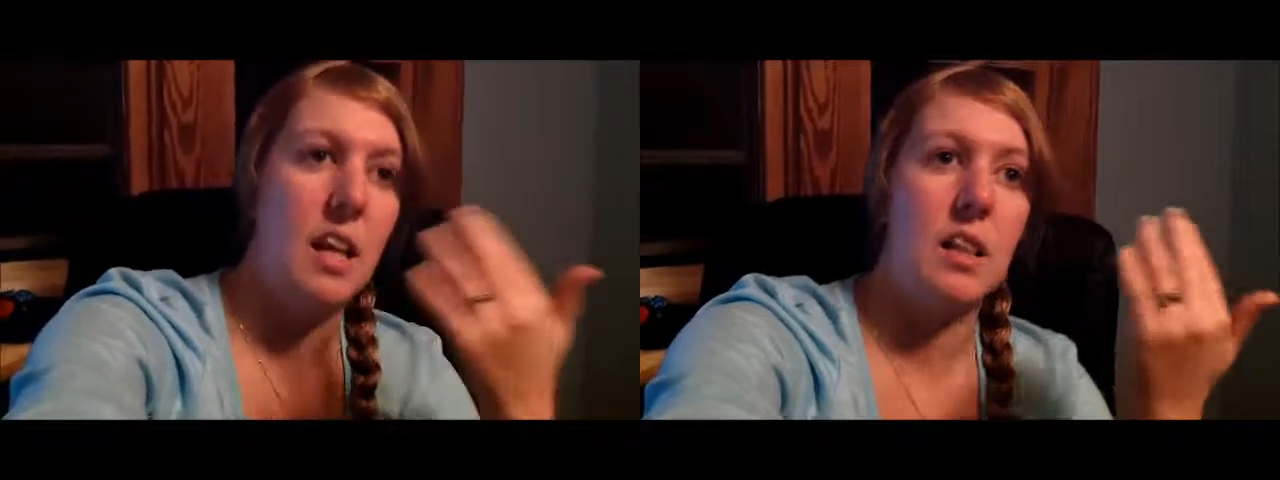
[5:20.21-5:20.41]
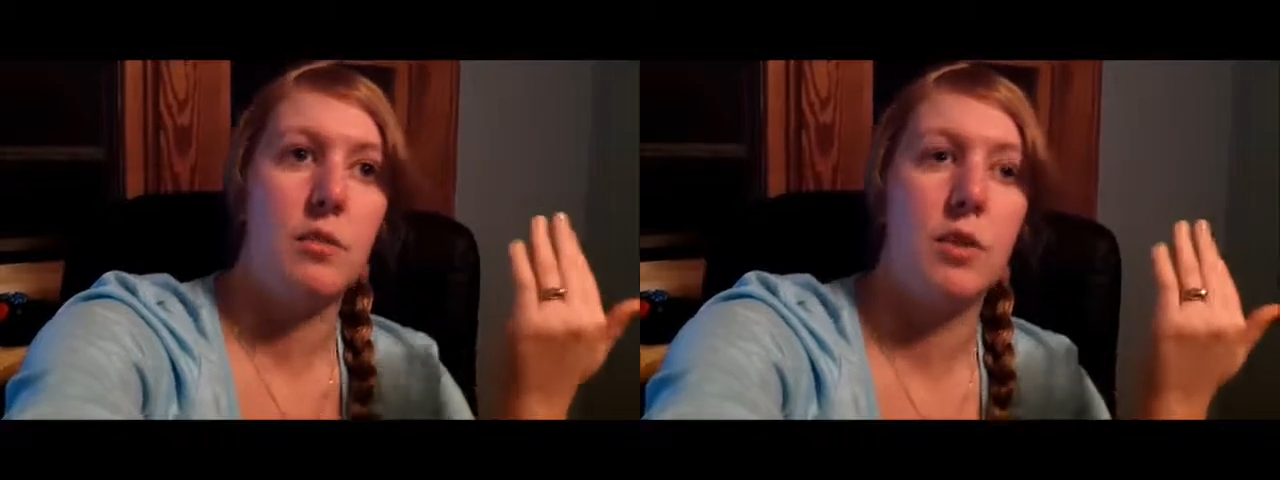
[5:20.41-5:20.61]

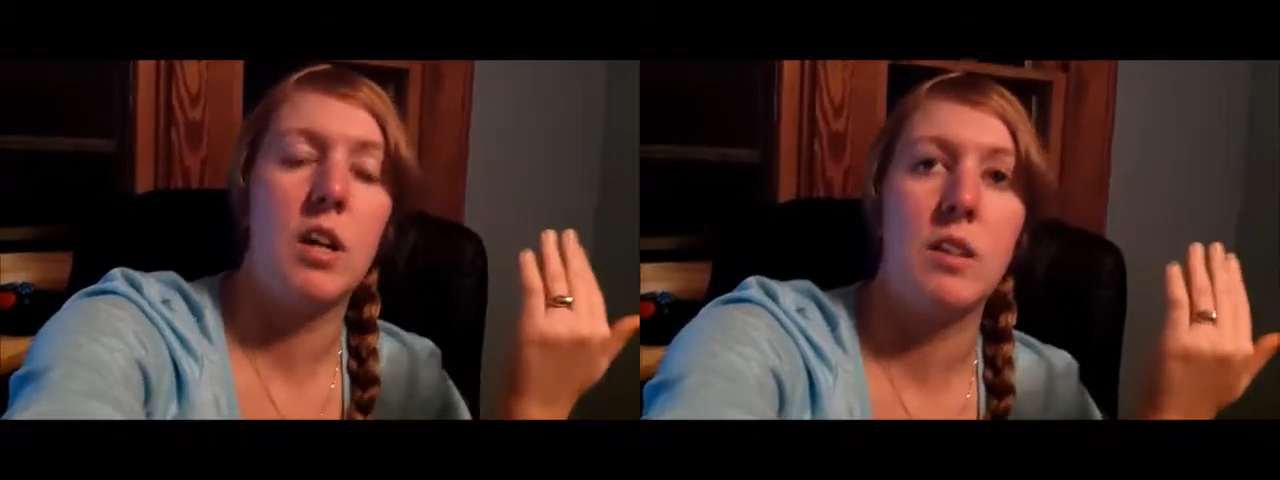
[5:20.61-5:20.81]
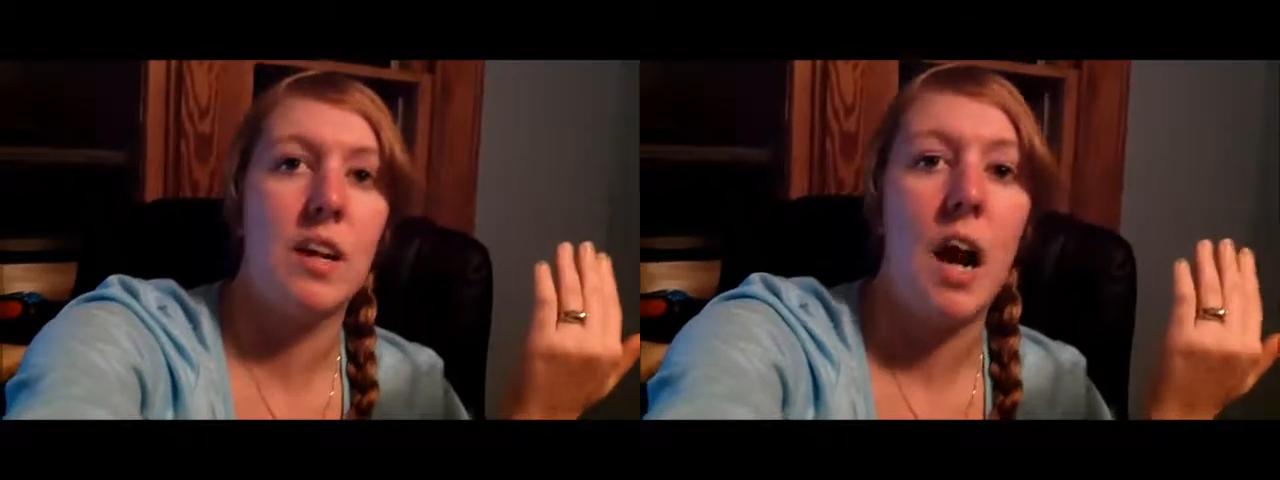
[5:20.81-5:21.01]
sat there for
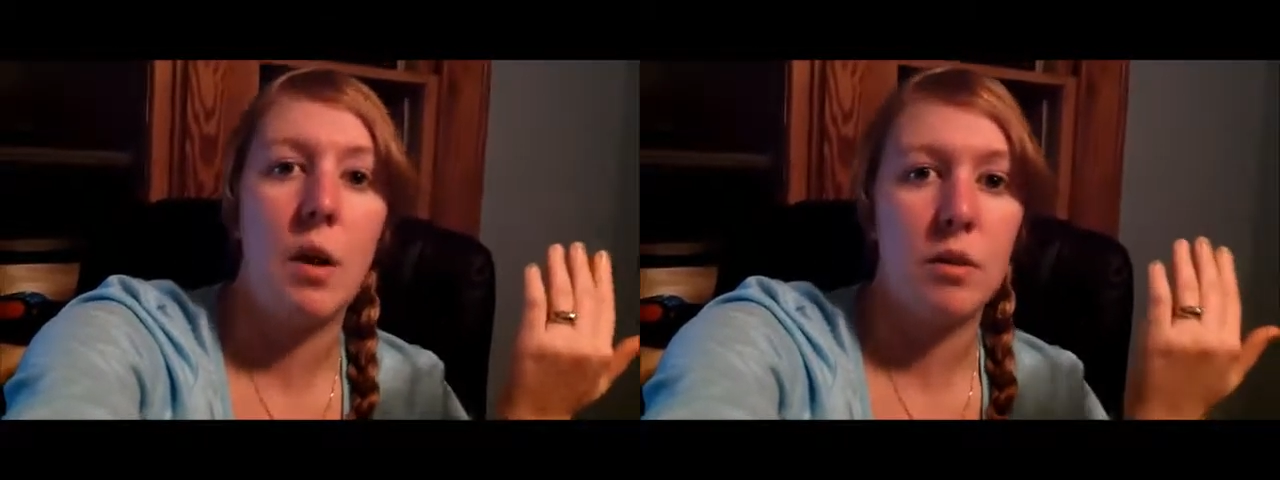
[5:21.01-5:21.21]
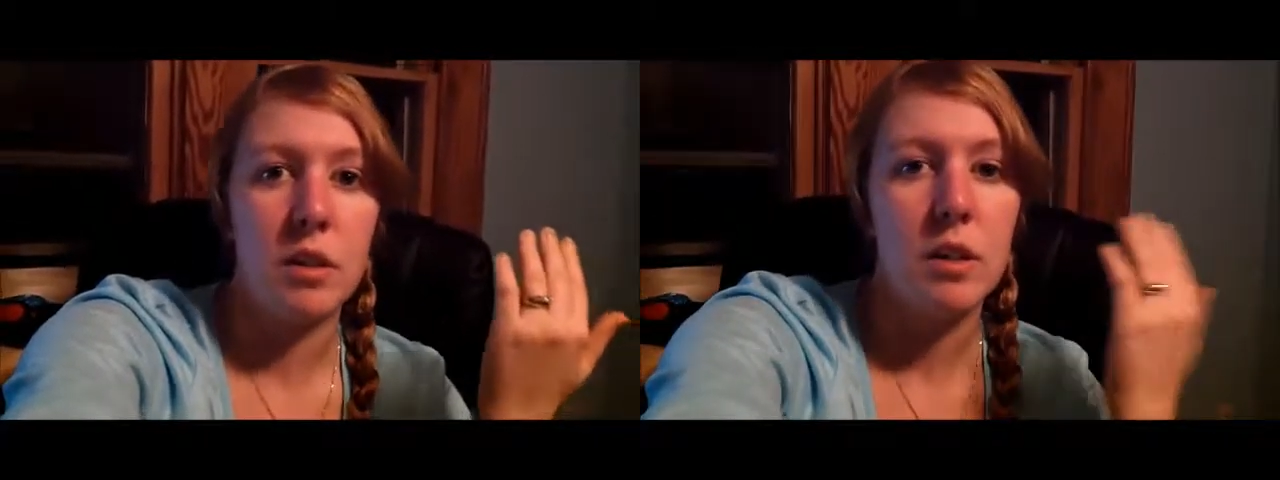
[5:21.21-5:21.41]
another
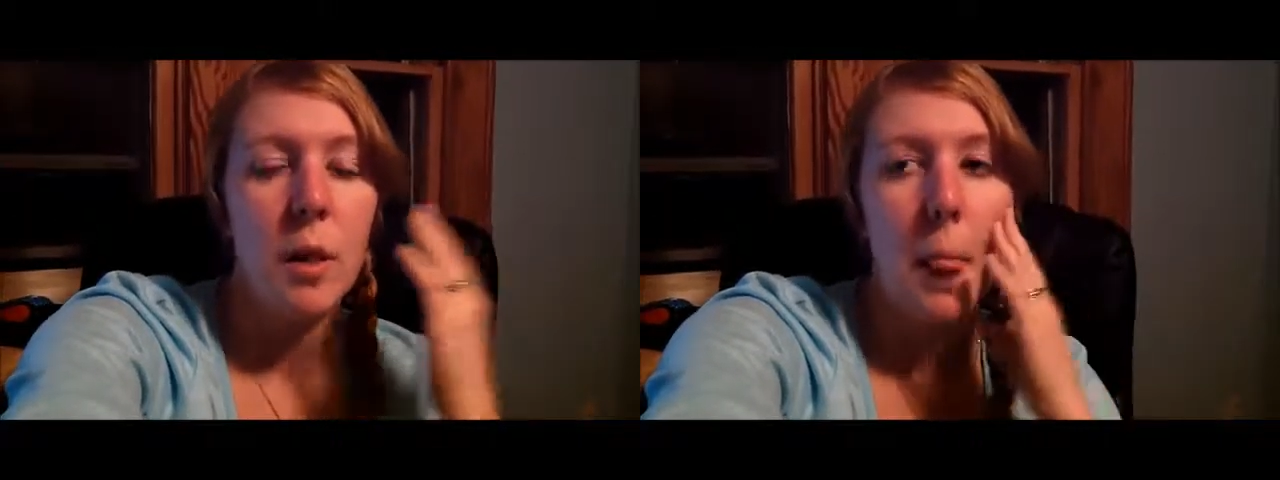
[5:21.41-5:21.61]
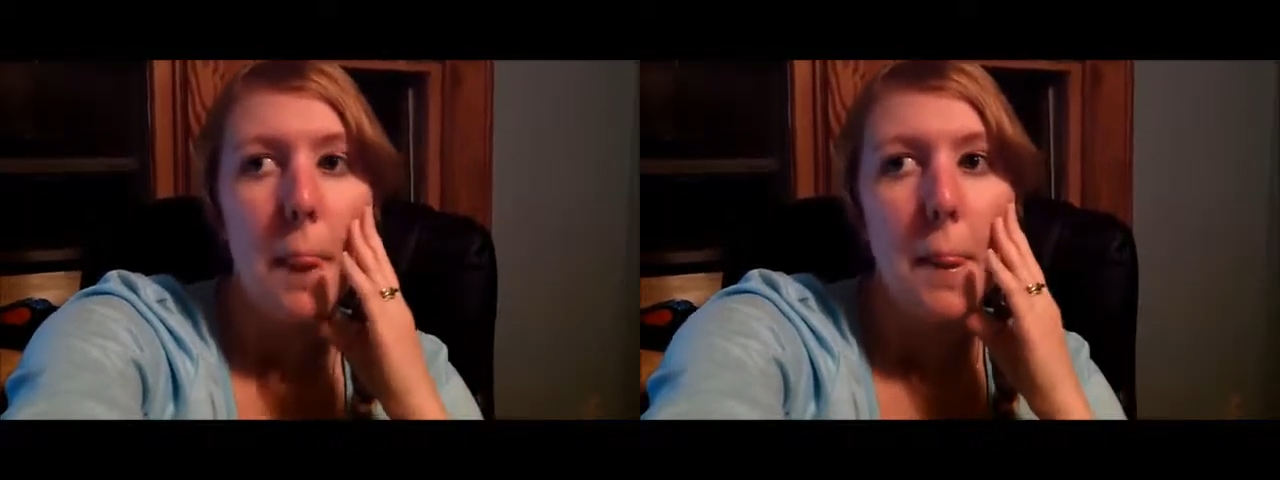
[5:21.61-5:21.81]
hour
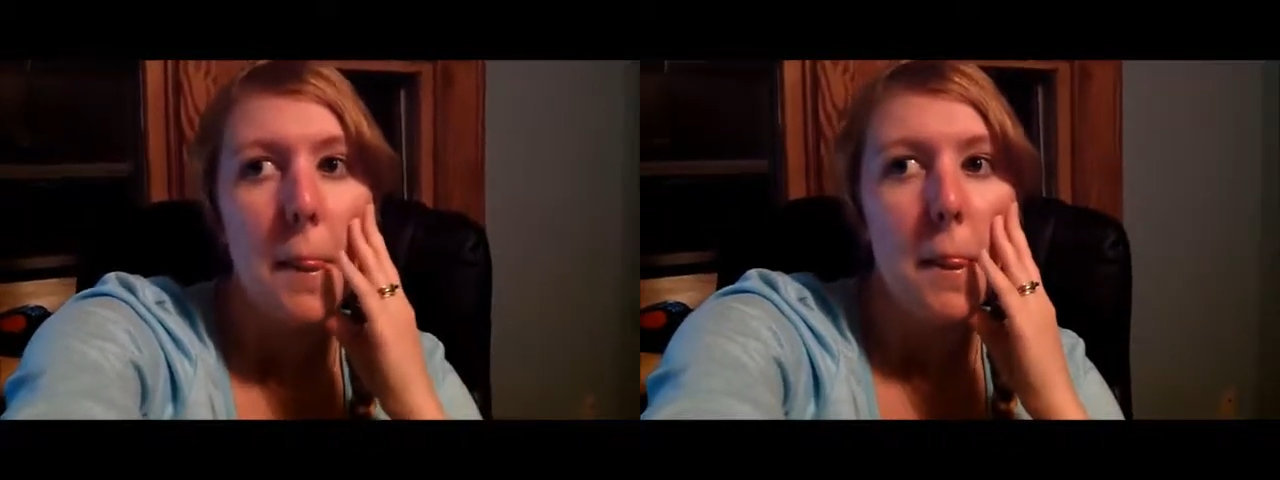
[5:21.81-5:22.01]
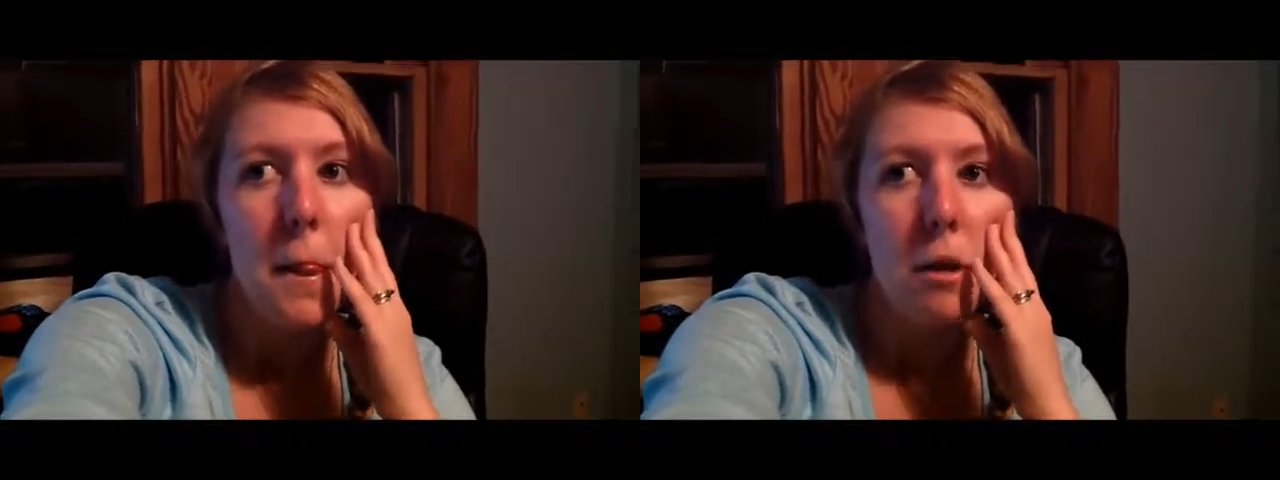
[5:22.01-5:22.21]

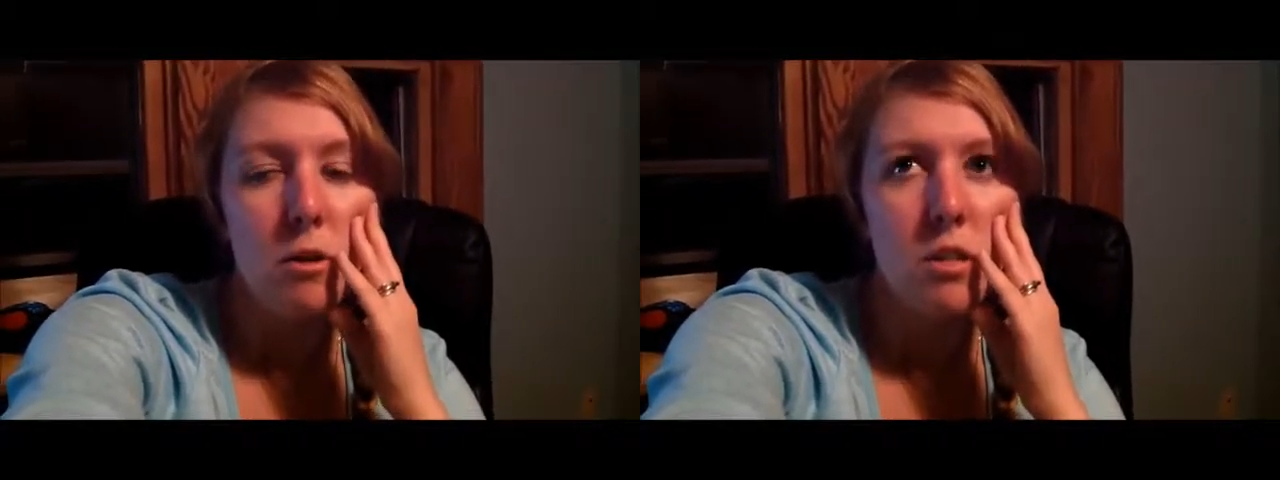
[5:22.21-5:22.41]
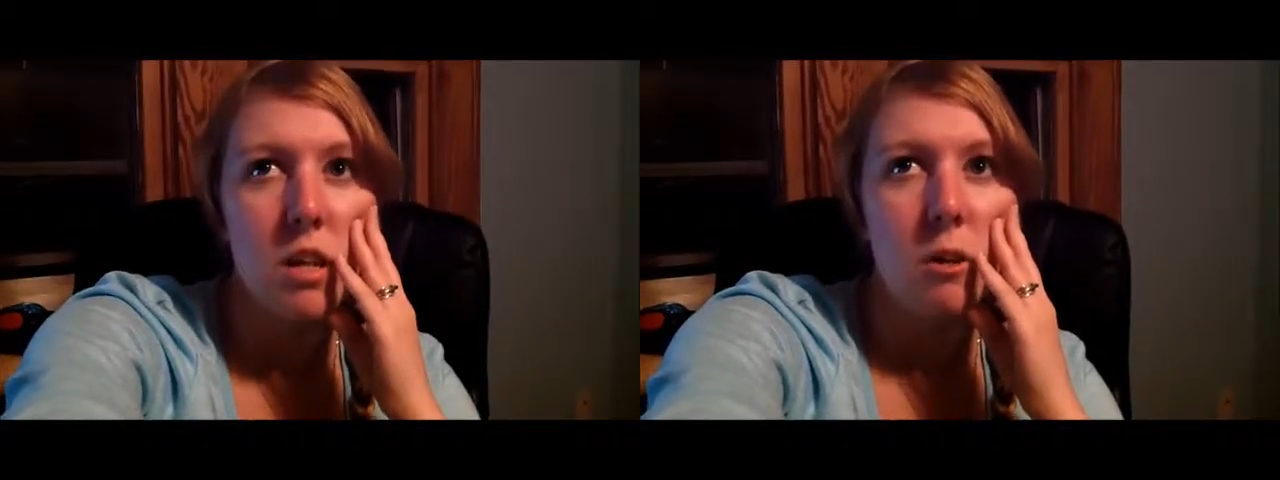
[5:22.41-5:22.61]

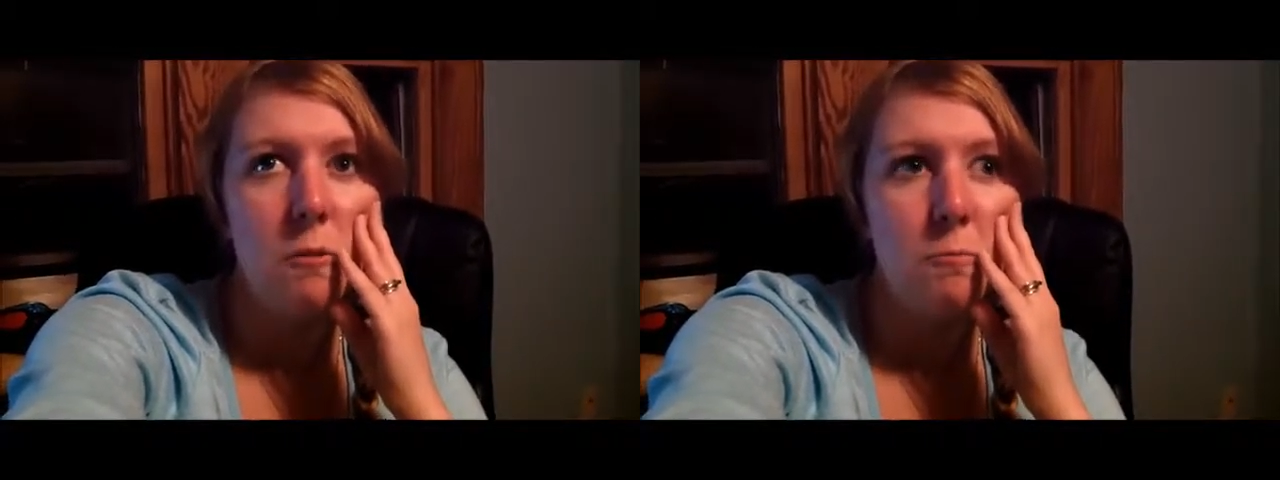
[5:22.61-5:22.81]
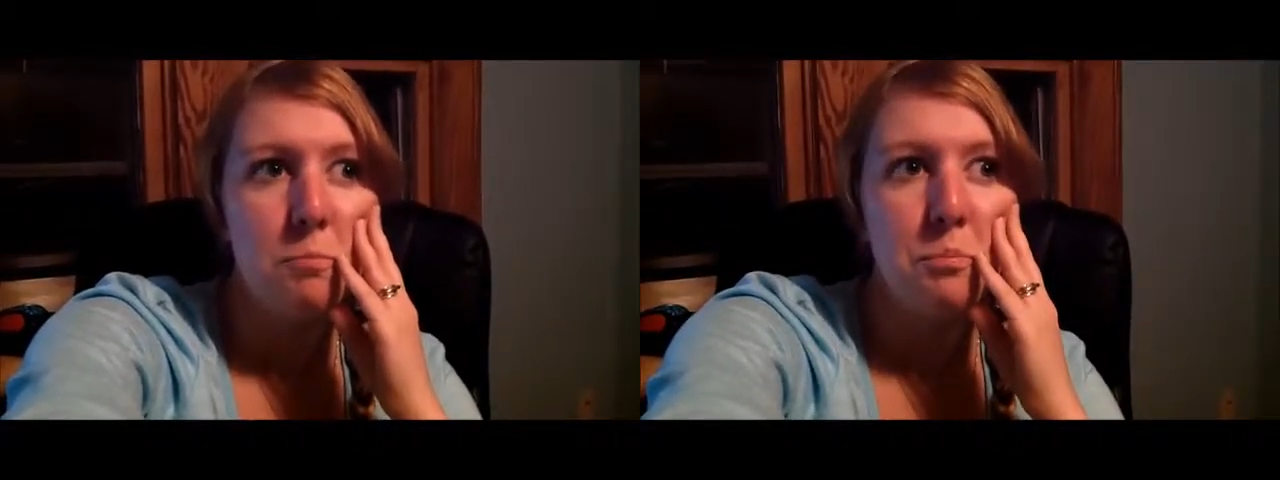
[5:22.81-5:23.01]
or
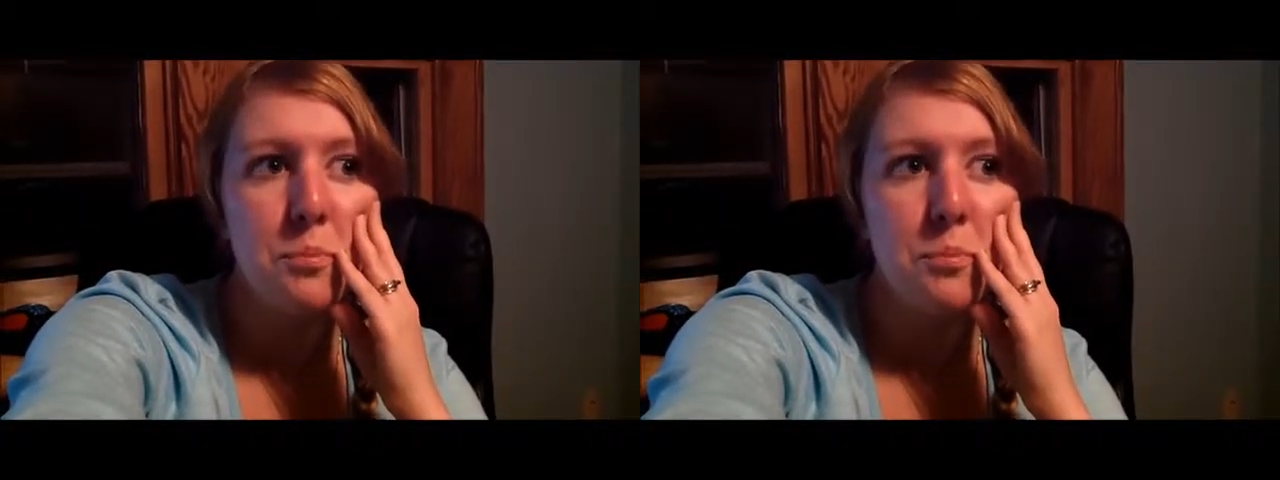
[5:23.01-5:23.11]
so